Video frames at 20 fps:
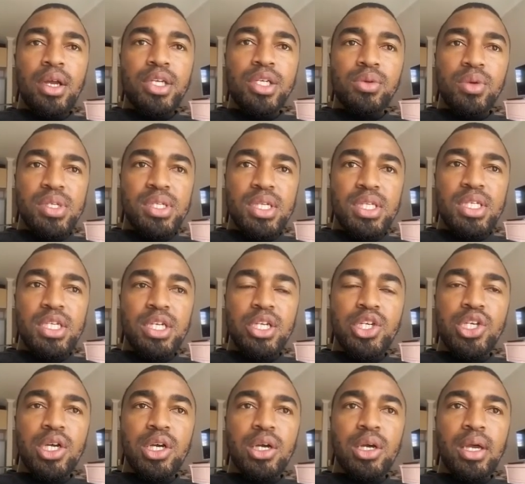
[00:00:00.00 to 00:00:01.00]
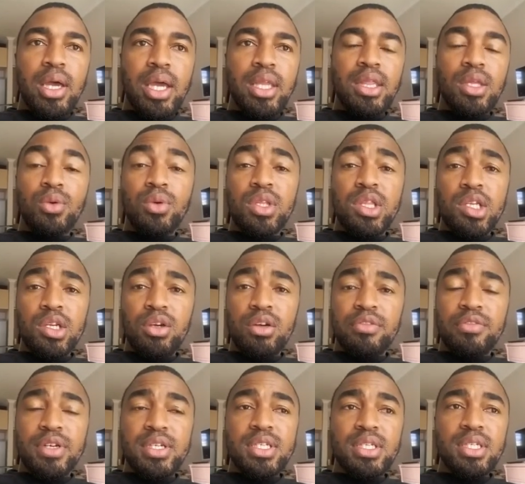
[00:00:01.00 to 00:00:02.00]
She was a teacher, and there were three
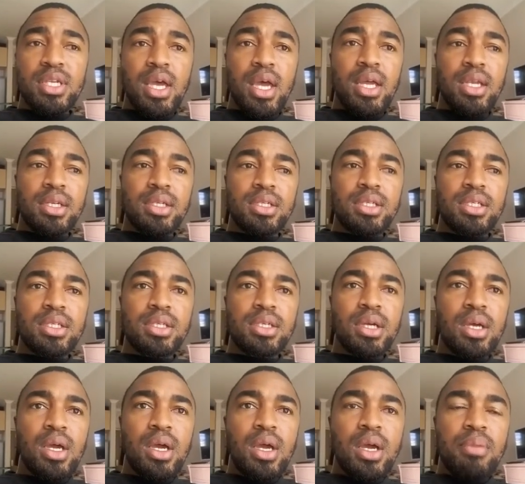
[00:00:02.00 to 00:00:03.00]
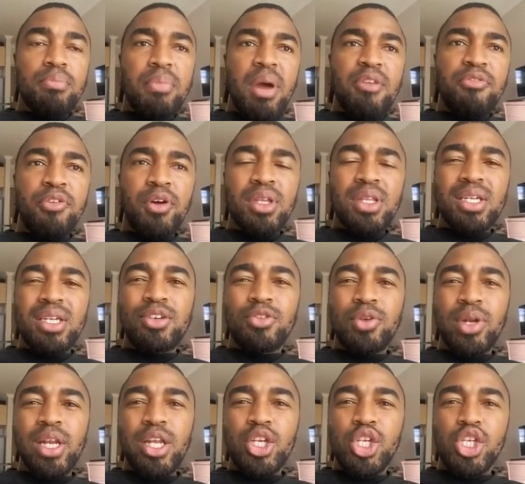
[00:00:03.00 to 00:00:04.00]
of us. And my father didn't
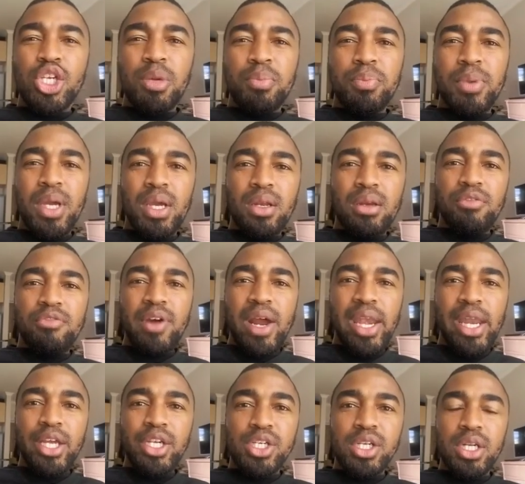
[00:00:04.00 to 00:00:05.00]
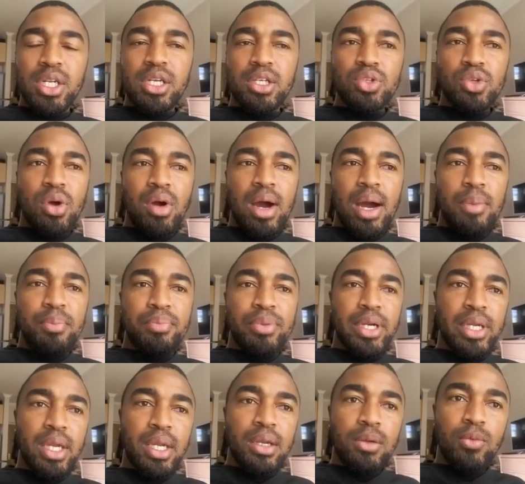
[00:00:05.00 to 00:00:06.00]
really chip in financially into our
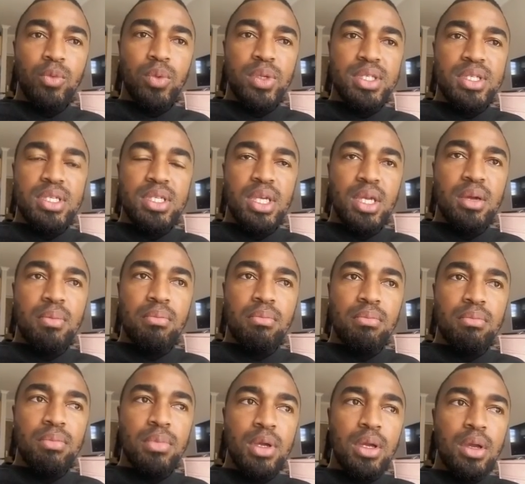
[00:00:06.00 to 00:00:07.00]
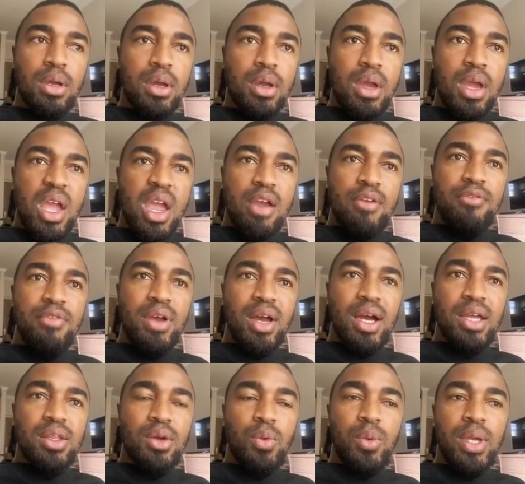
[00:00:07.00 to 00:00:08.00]
upbringing. We'd see him every
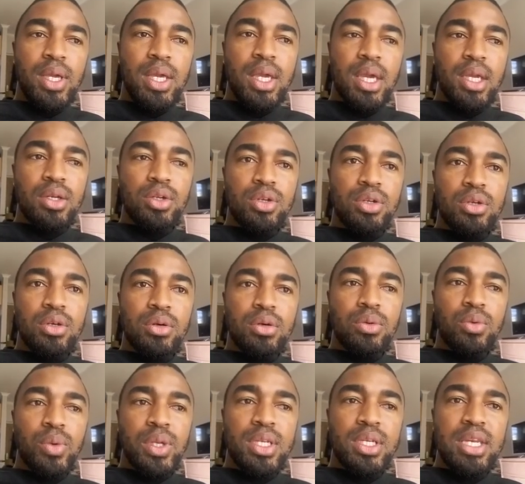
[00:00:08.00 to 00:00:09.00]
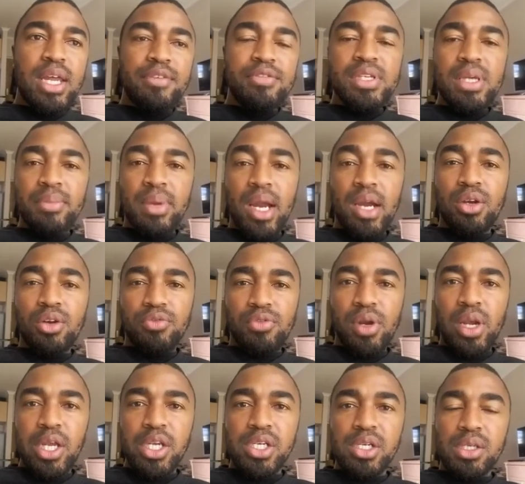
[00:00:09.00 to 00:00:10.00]
other weekend, We did have some kind of
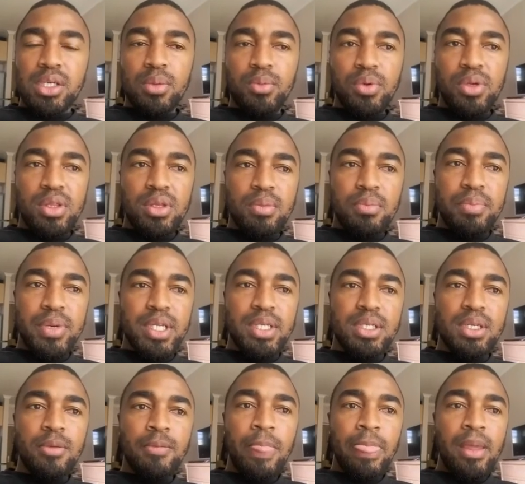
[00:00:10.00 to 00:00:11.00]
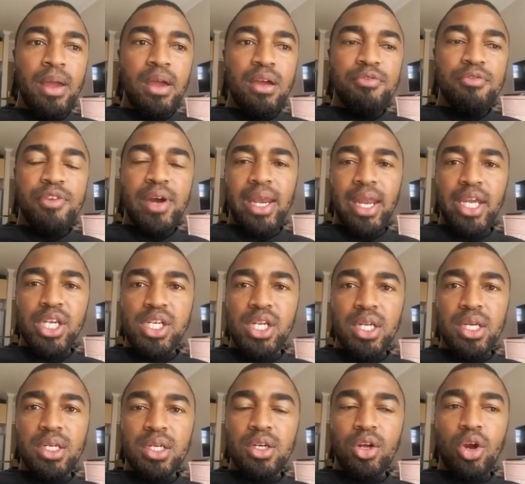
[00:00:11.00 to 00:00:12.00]
relationship with him, but
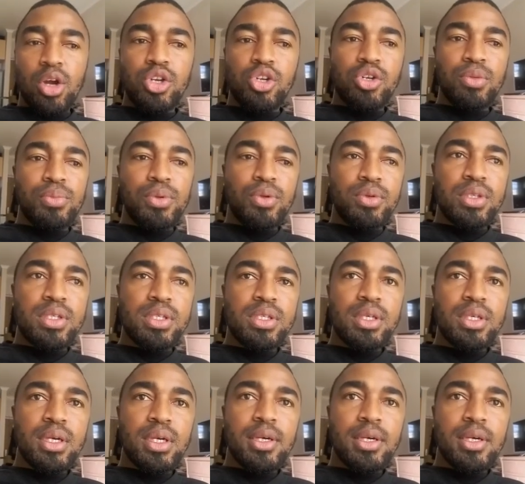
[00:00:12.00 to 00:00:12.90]
financially, he didn't contribute.